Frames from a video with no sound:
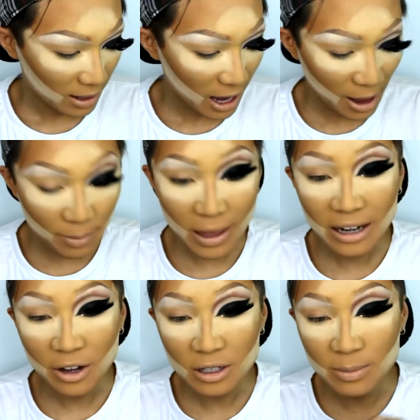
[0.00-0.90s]
I'm then
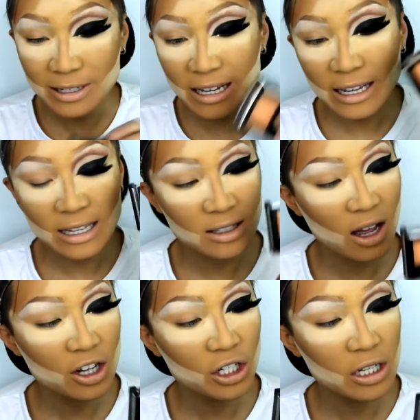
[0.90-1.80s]
going to be taking
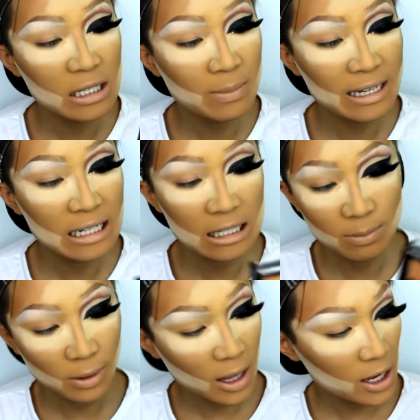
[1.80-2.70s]
Sacha Cosmetics
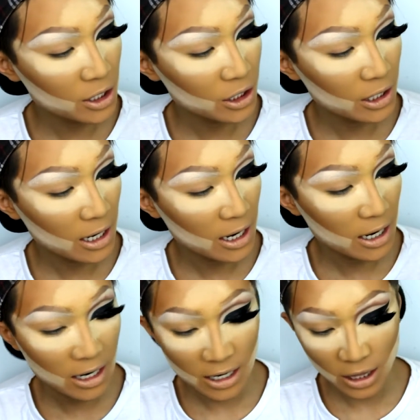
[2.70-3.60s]
blush
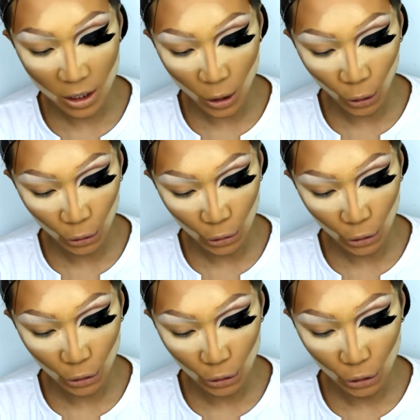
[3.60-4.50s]
in the
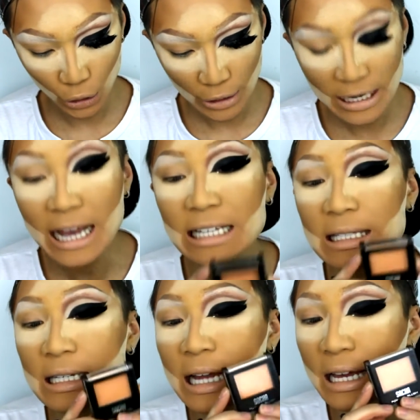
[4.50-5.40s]
colour Next
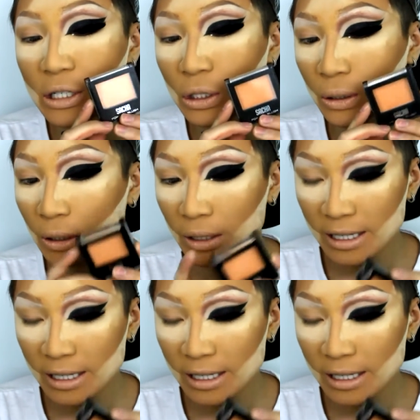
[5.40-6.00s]
to Natural.